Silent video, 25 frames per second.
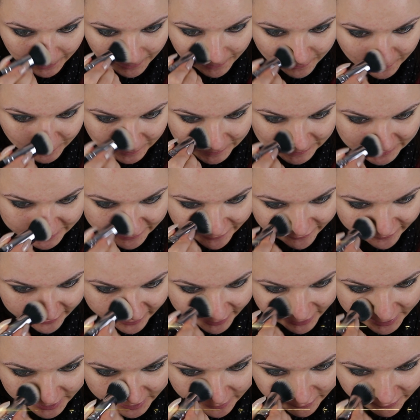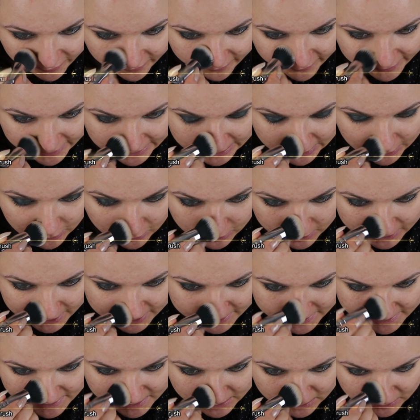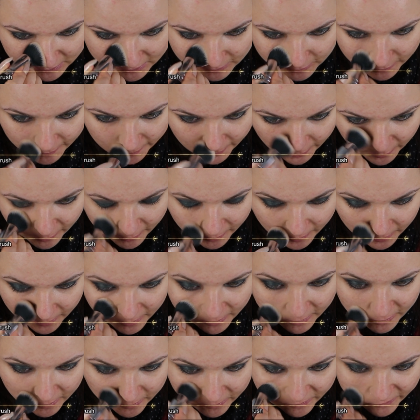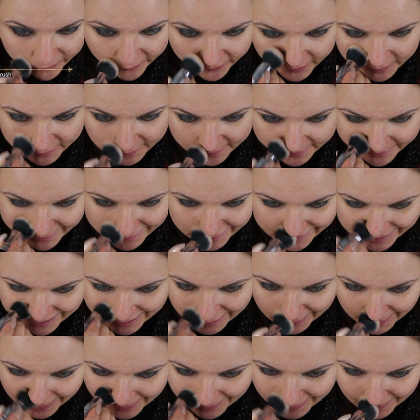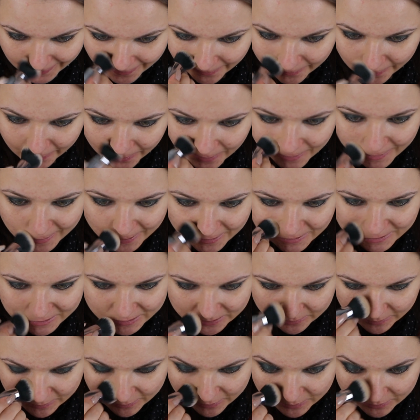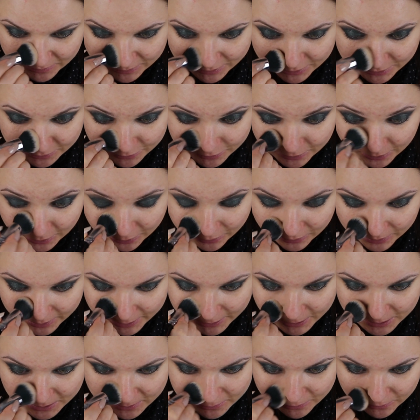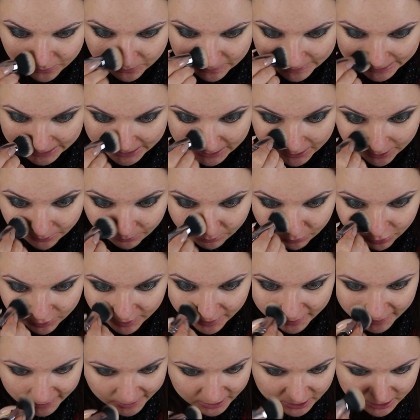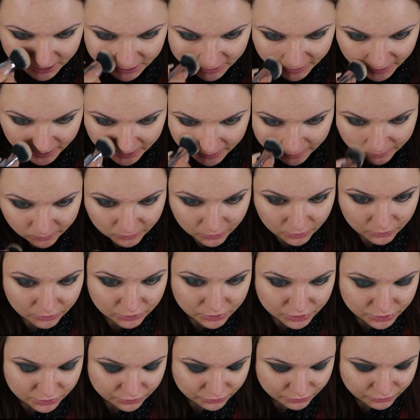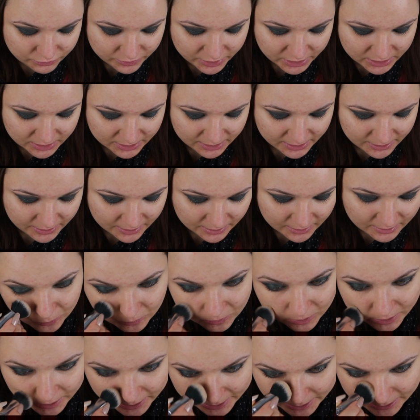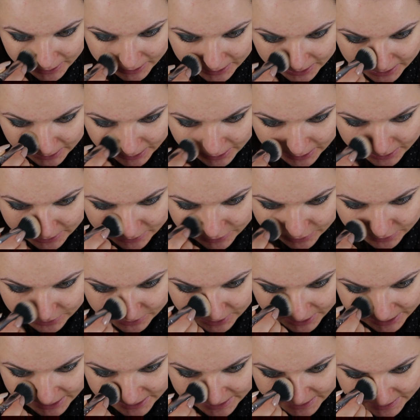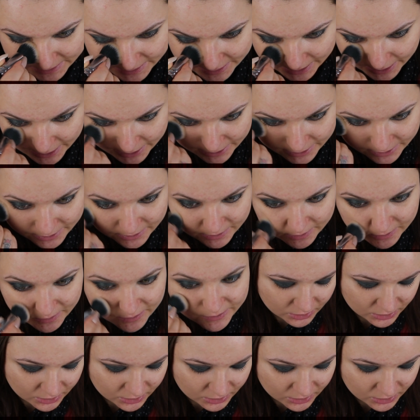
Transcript: I want a very flawless look for the skin so I'm going to go in with the brush and I'm going to really work it into the skin.